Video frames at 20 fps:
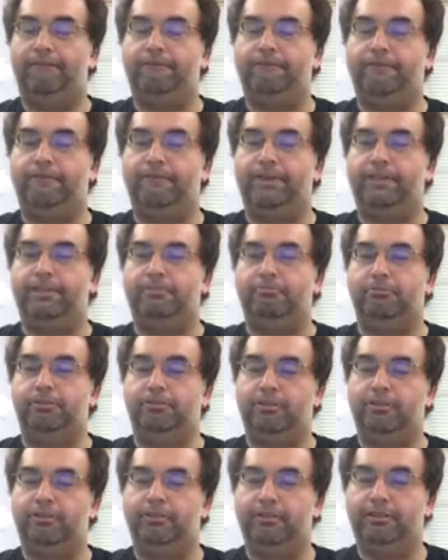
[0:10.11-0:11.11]

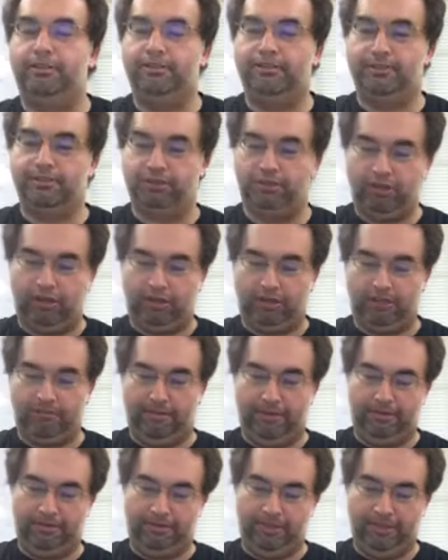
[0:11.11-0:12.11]
Facebook talk
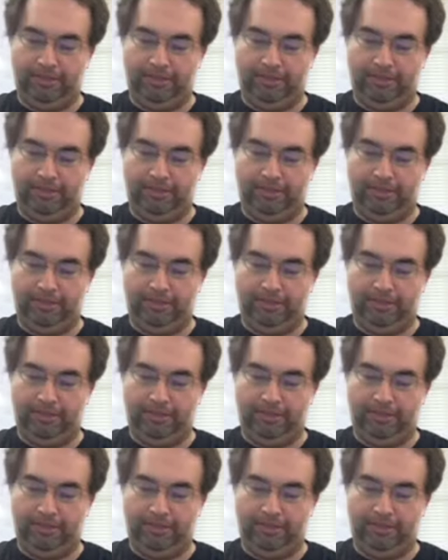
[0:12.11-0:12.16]
about the